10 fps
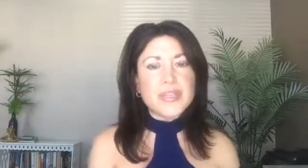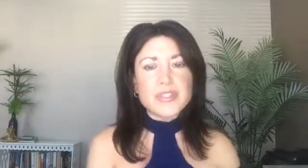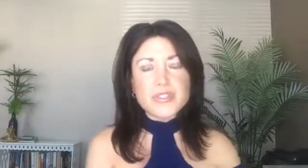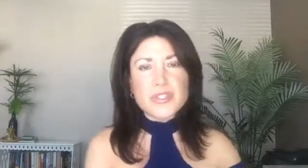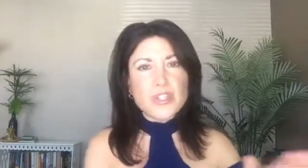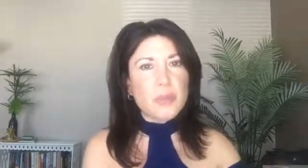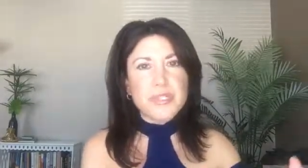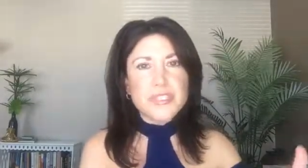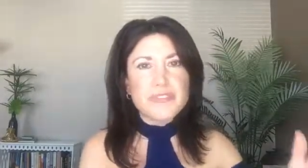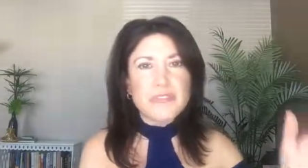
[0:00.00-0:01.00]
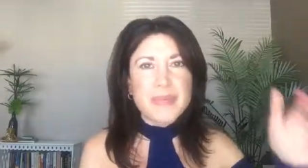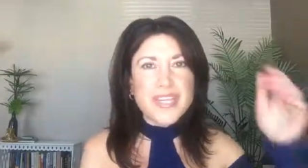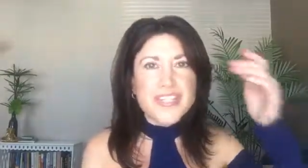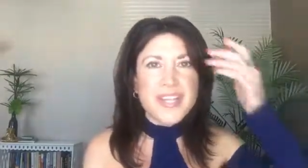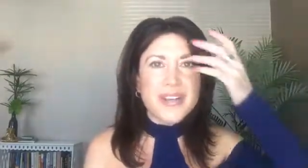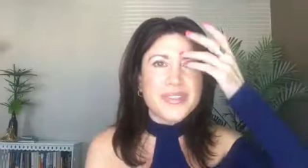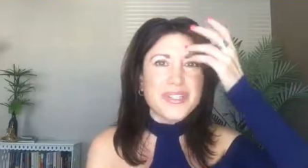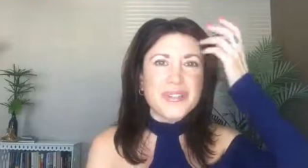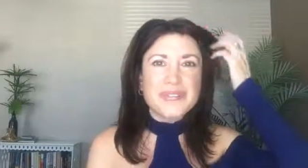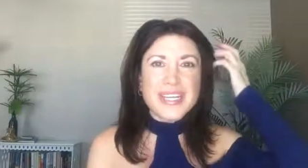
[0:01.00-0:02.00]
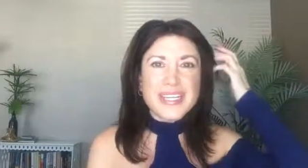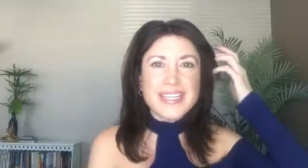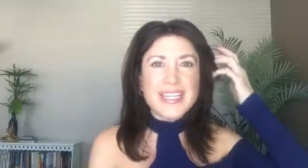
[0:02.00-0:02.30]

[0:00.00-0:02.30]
There's so much information out there, right?